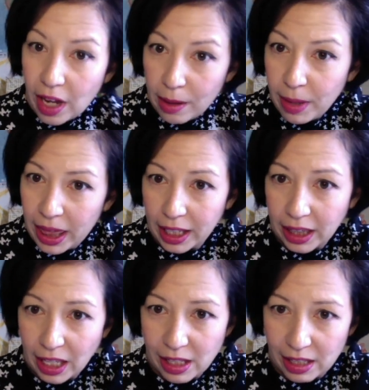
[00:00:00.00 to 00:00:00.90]
I think
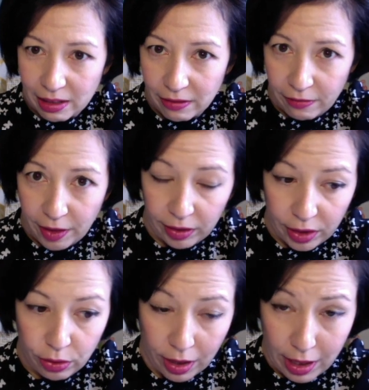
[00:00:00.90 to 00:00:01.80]
that's fairly
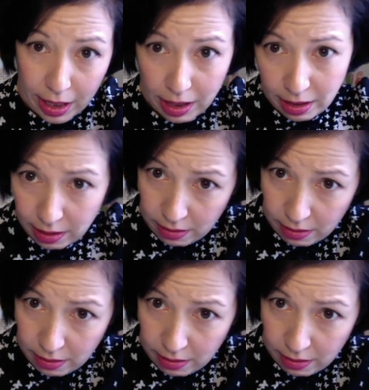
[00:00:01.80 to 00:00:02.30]
dry